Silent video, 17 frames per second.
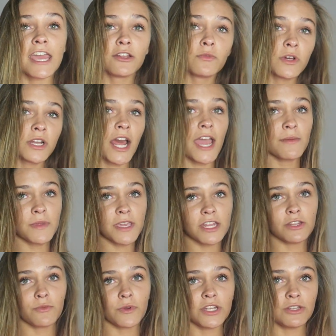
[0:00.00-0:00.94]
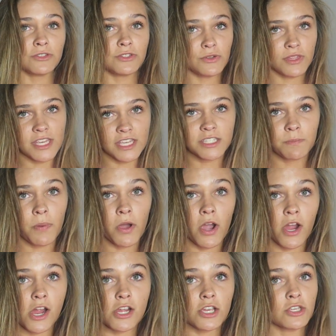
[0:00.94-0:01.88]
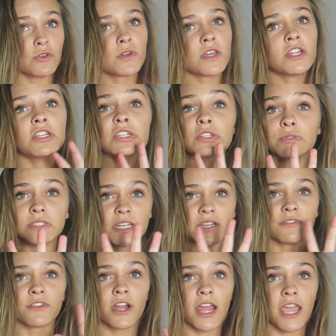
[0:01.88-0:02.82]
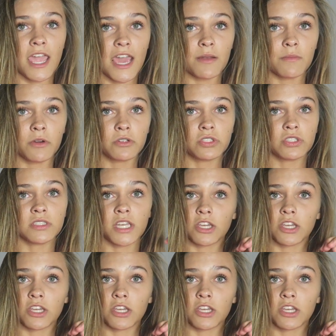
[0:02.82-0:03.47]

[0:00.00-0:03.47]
And when I mean, when you do this part, you can do different hand motions.